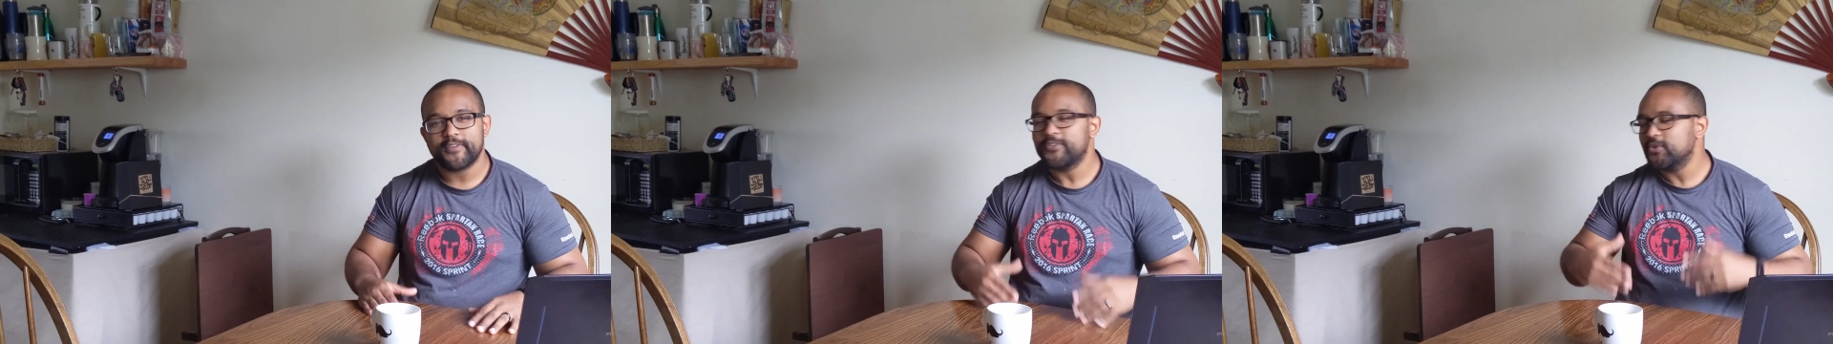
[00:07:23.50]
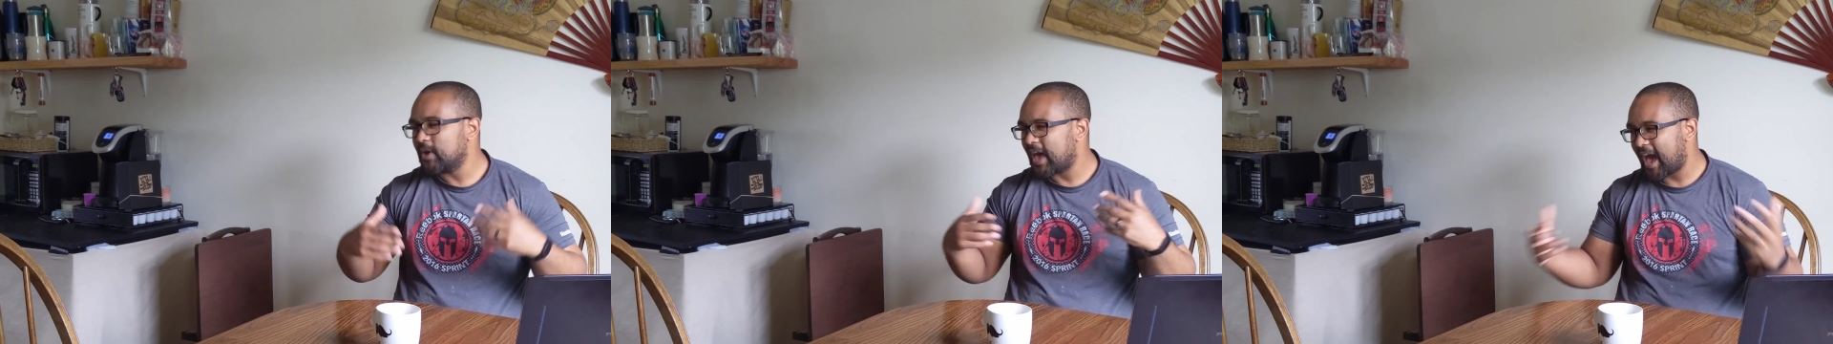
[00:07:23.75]

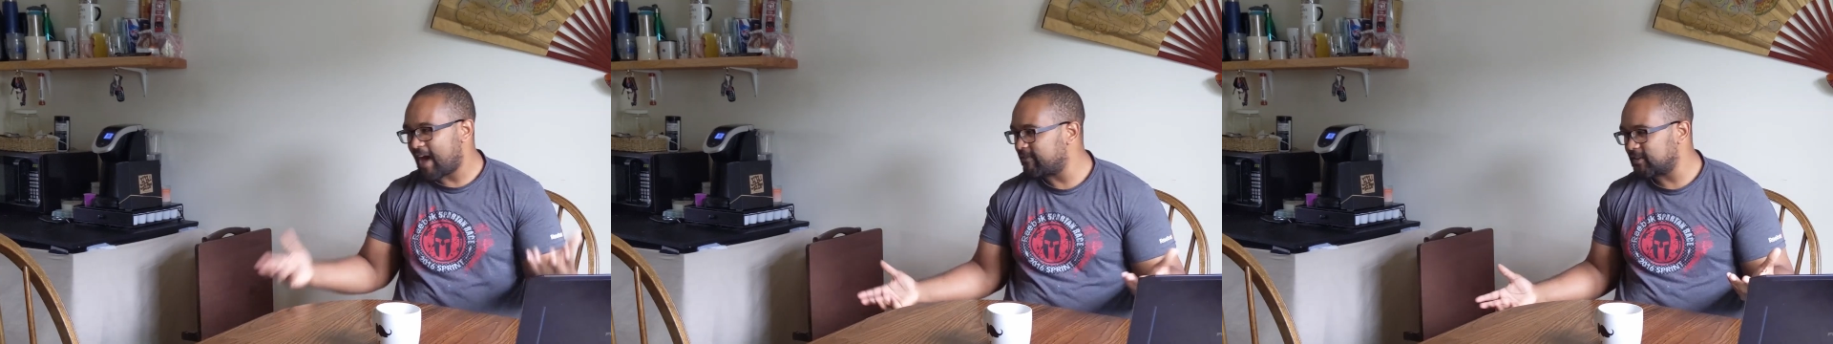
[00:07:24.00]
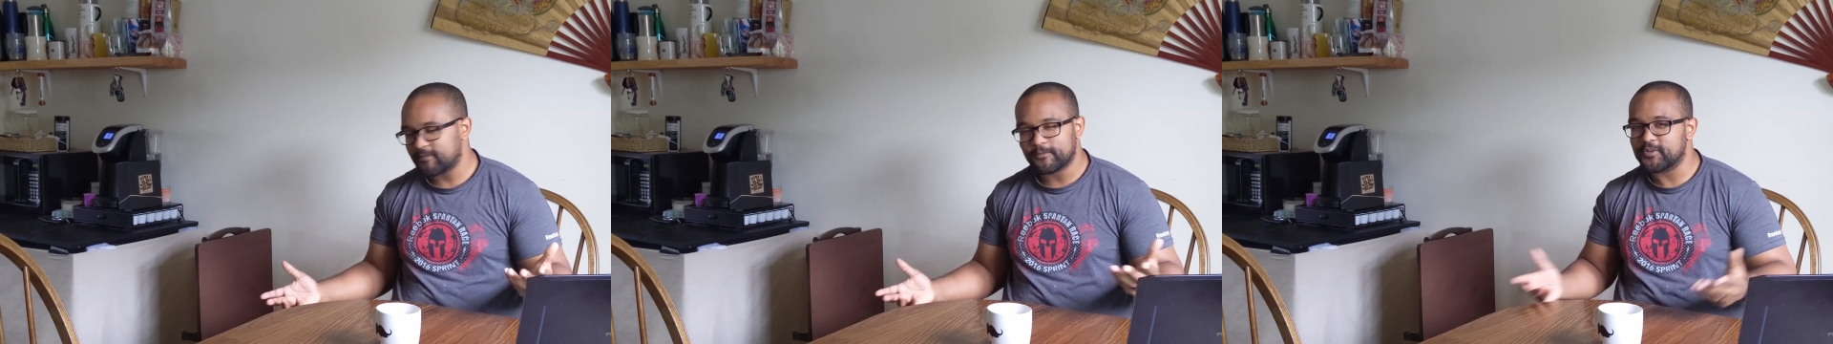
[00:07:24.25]
if you
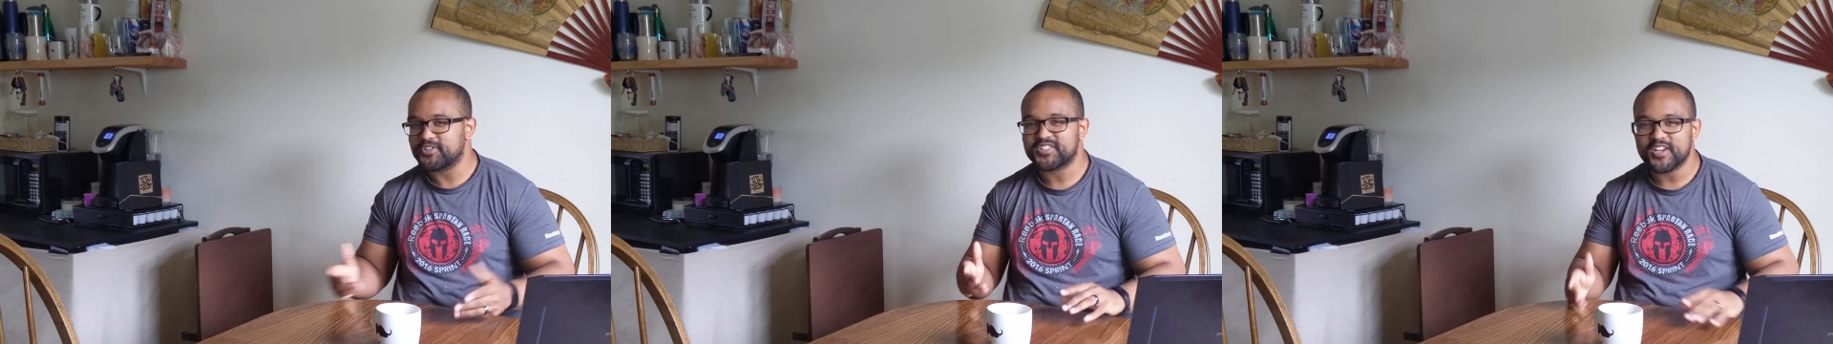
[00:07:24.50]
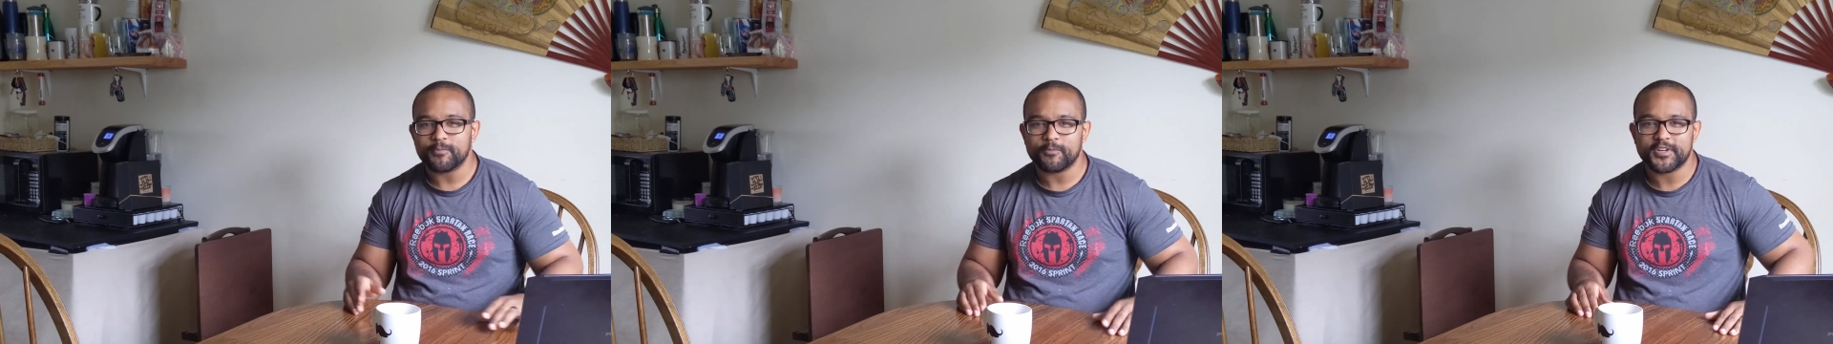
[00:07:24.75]
haven't for
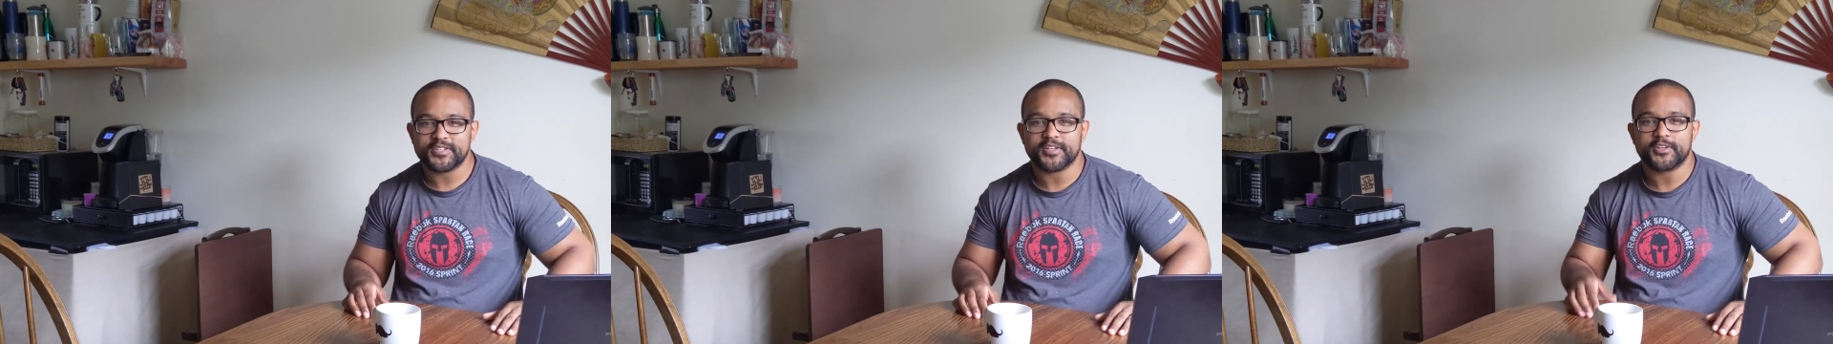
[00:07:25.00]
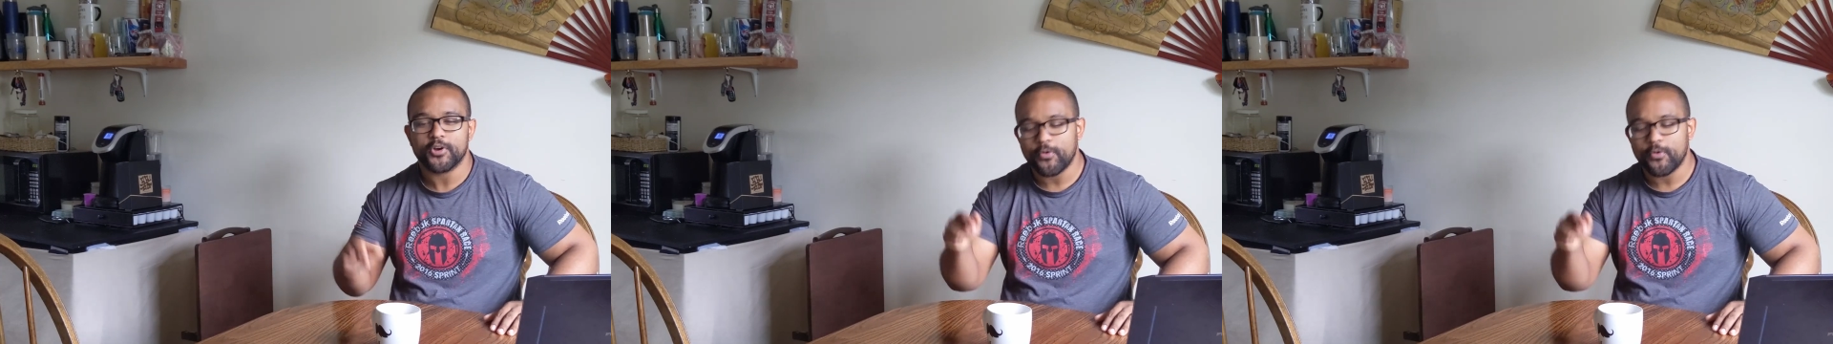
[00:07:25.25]
some reason,